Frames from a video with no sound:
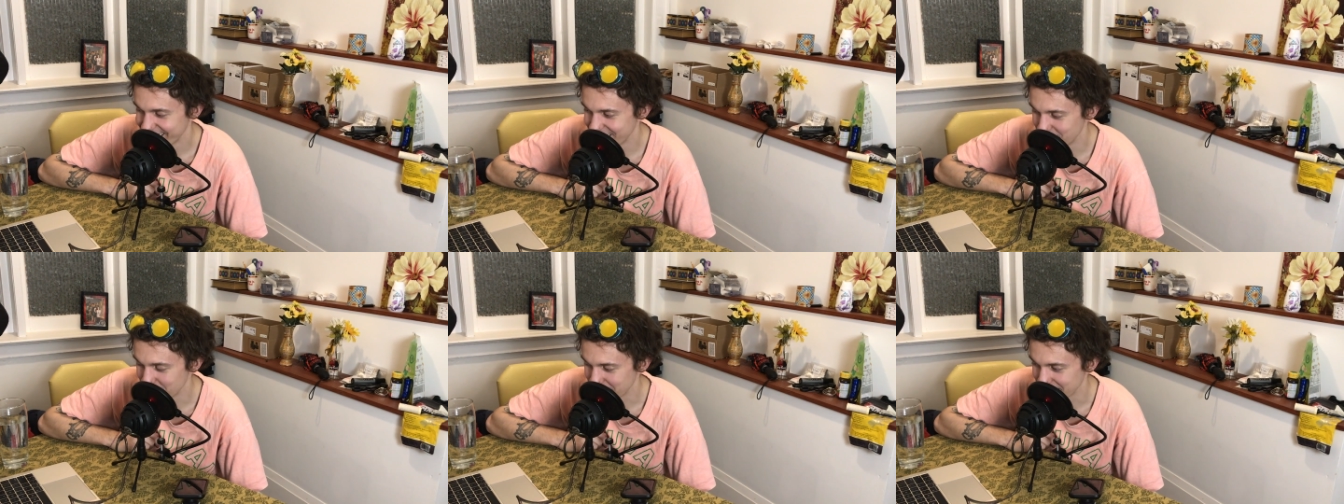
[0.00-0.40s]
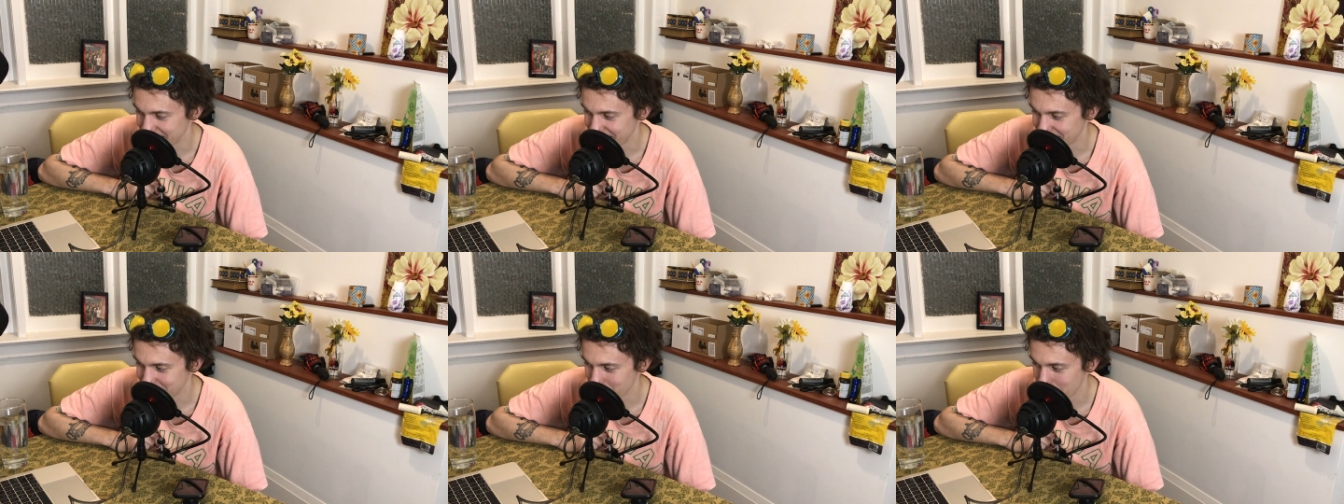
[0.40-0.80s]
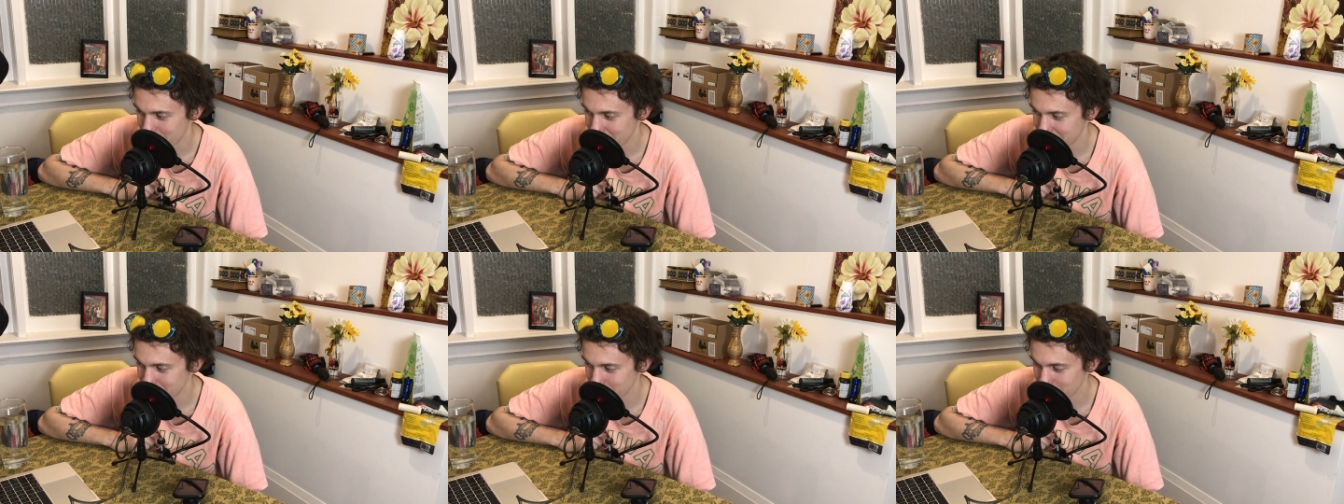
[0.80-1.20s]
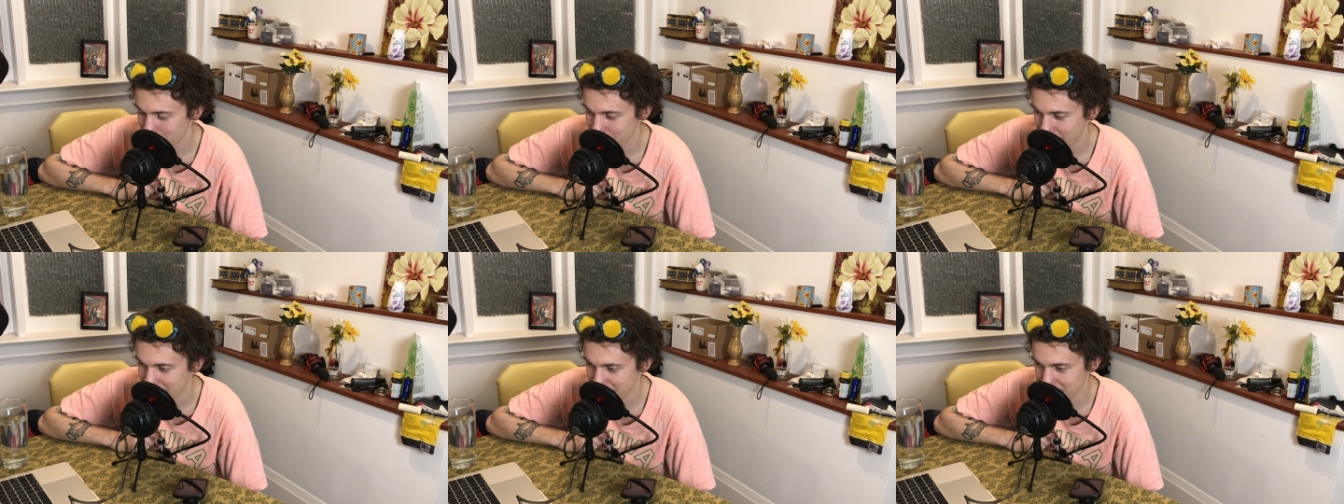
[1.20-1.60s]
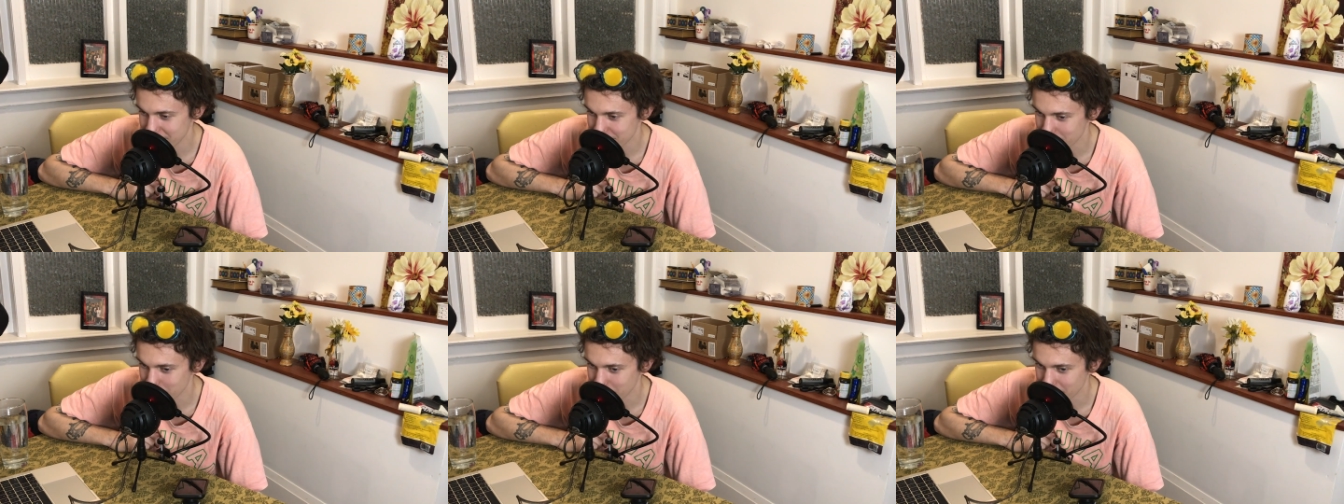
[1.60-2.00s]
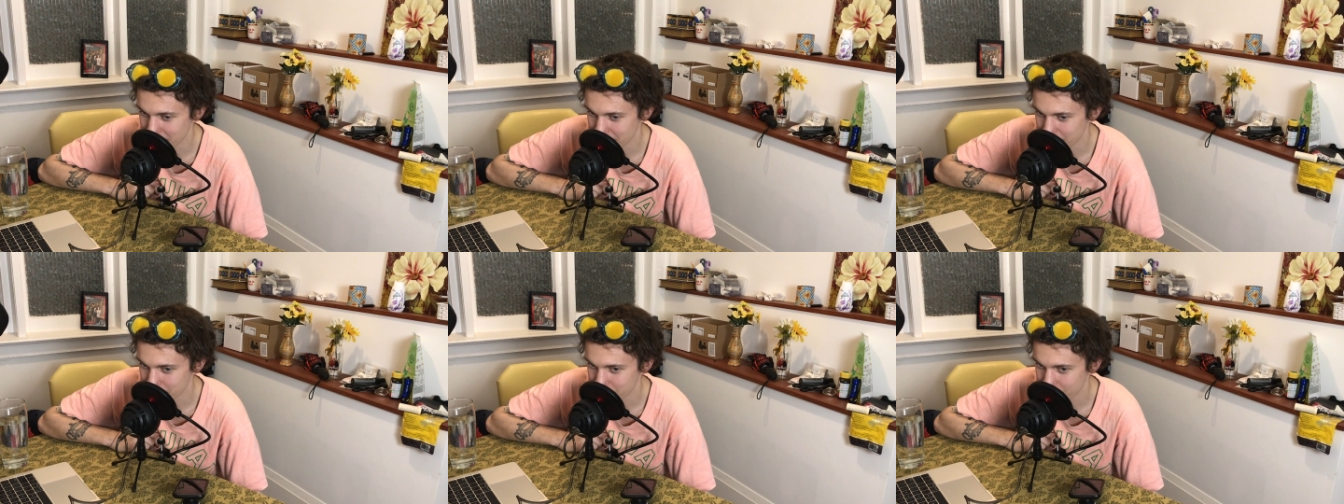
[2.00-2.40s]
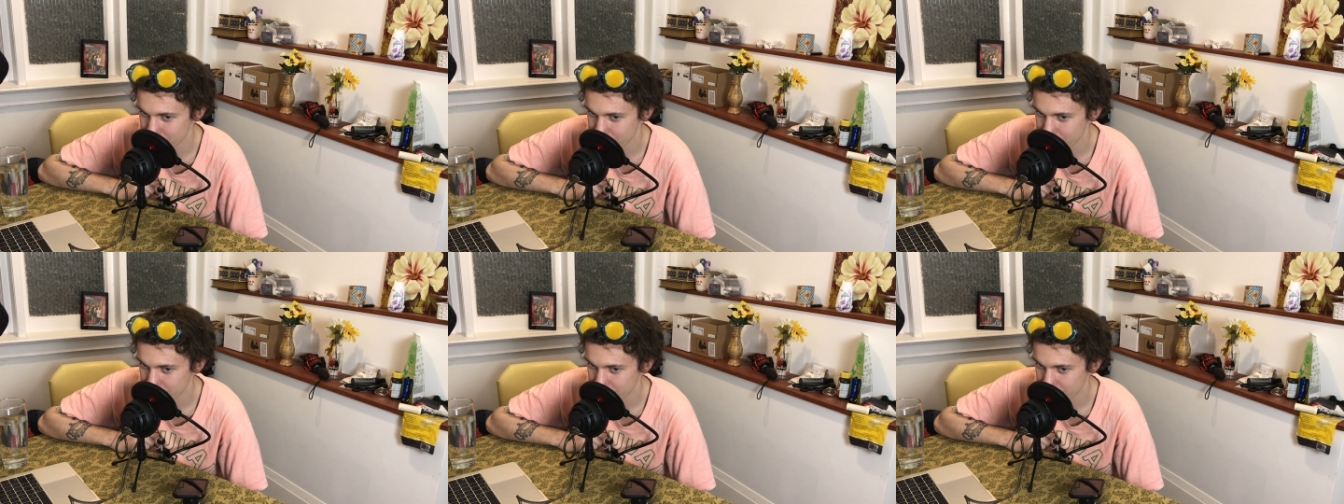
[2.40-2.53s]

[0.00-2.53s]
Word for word: Oh my god, I don't know why pen the word penny is so funny.